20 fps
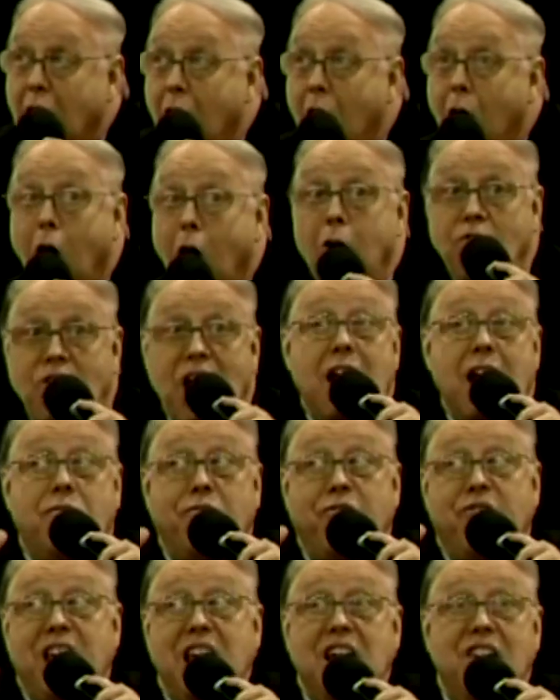All of
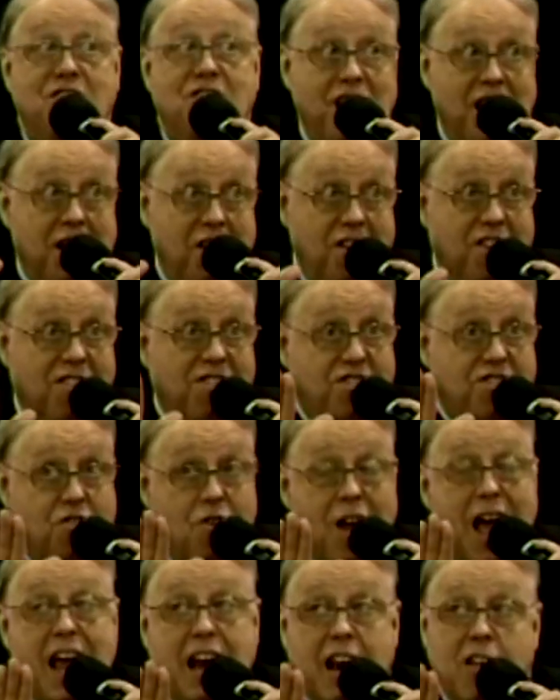that feeds into
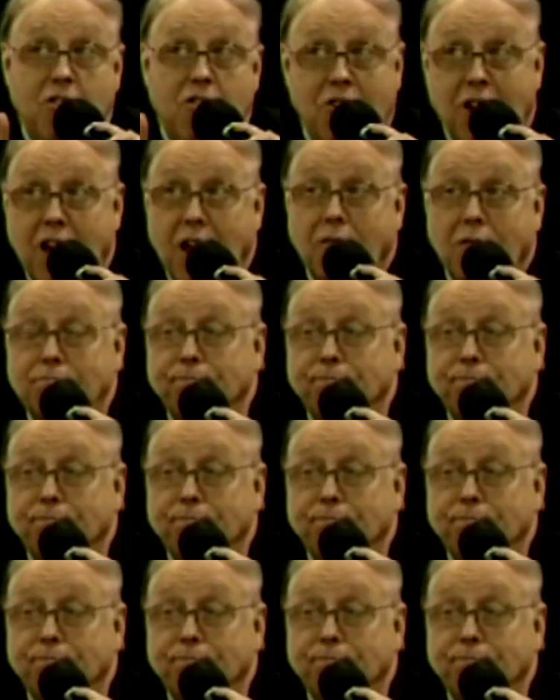strategy.